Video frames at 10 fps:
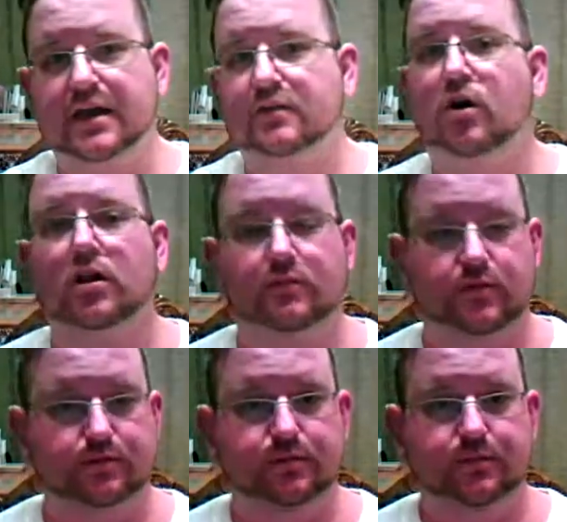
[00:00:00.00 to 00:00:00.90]
out of all of
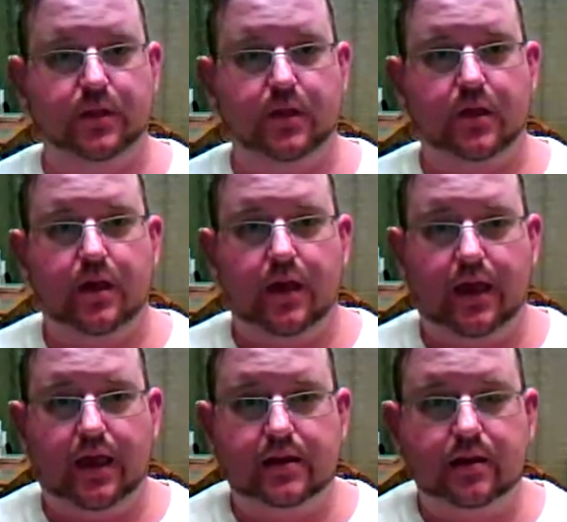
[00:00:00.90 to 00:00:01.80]
them.
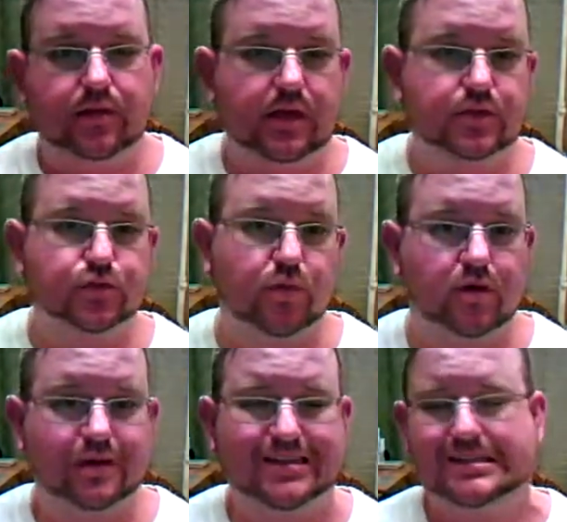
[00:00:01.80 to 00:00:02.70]
And these
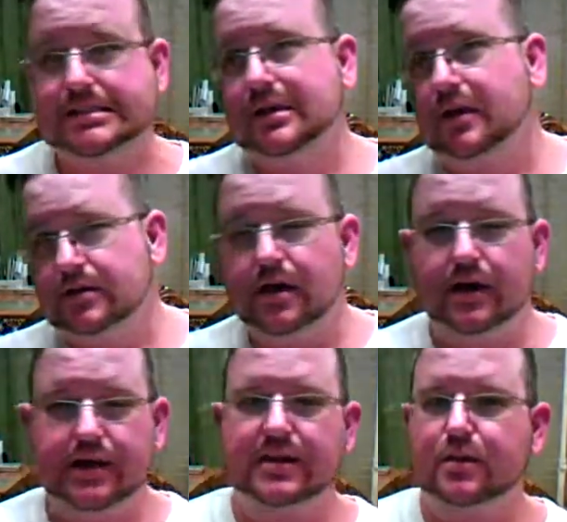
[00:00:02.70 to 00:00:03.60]
run,
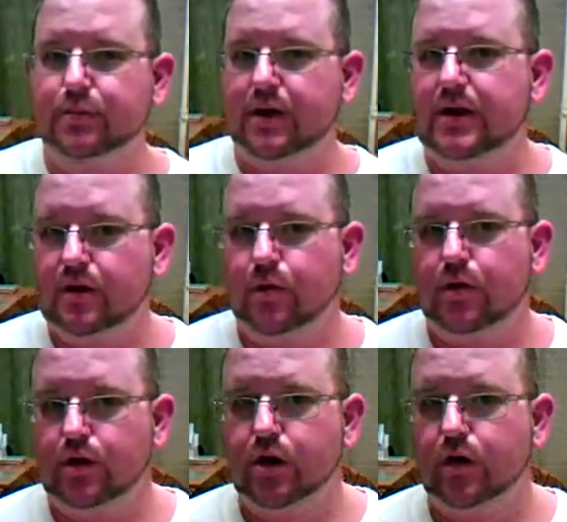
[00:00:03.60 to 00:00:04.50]
again, depending on where
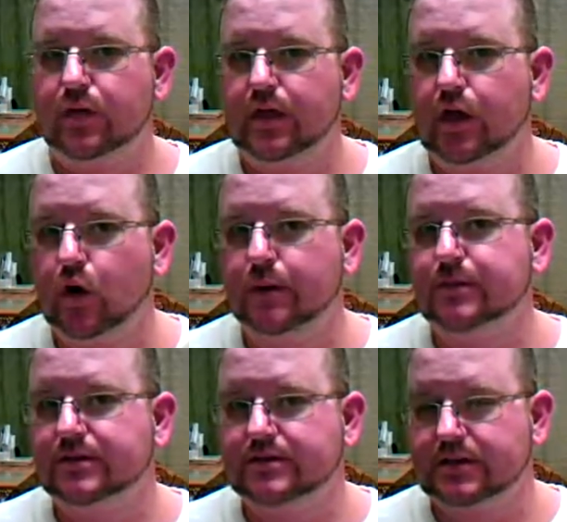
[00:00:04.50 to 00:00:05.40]
you go, they can go
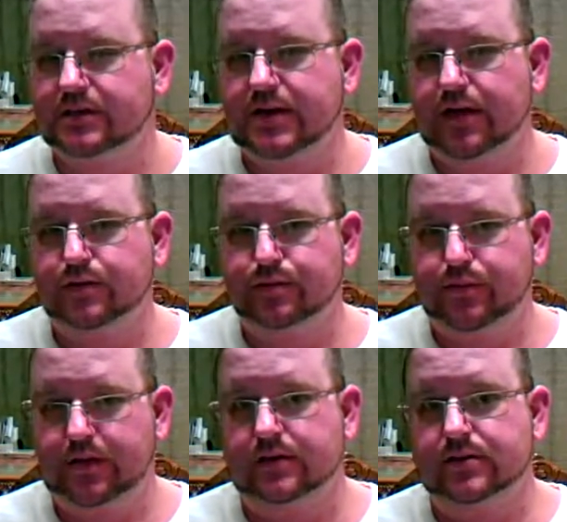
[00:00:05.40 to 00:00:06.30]
up to $6 a
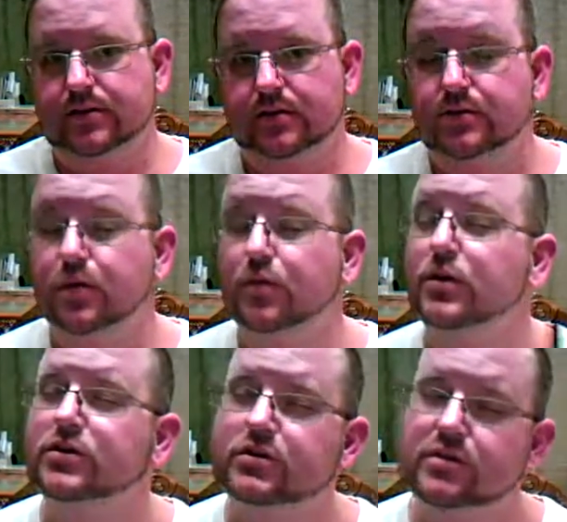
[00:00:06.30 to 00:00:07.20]
piece. So
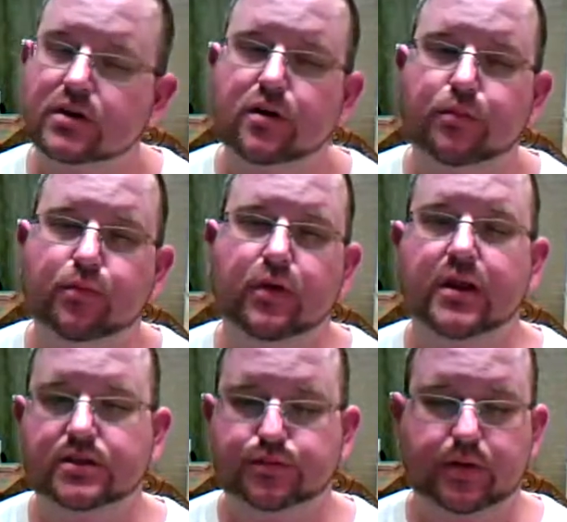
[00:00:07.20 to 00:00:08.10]
they're still
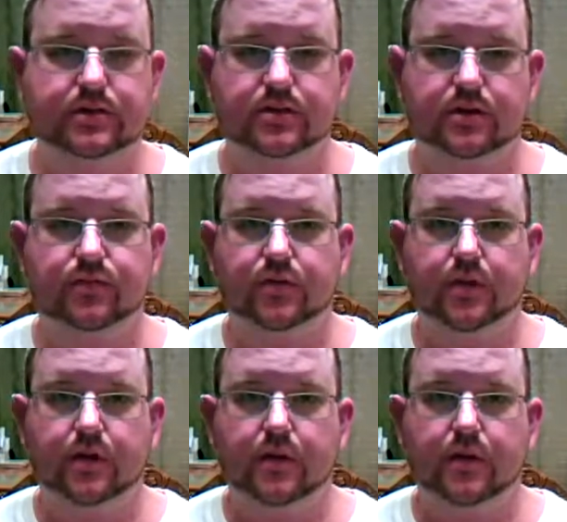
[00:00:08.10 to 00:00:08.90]
pretty expensive.